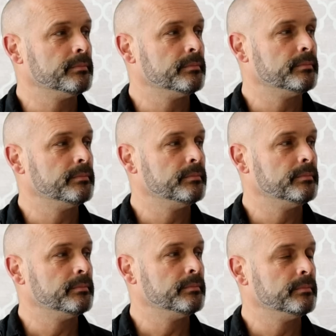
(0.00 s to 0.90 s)

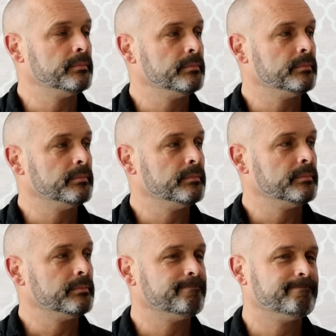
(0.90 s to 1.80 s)

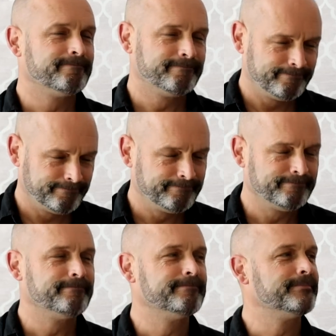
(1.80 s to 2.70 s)

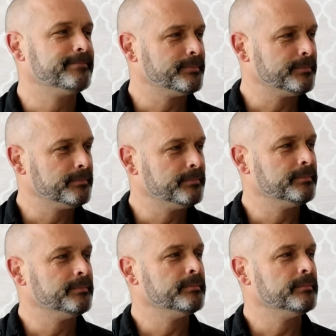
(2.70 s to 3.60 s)

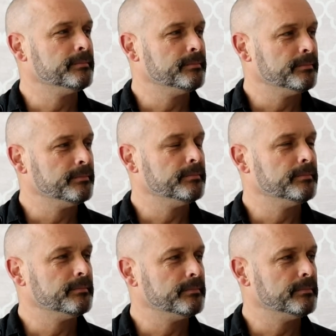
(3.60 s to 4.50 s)

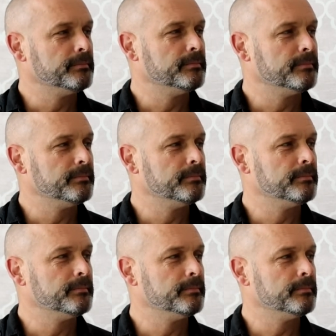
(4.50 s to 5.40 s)

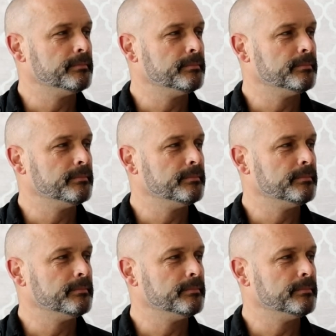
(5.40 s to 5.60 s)
(not speaking)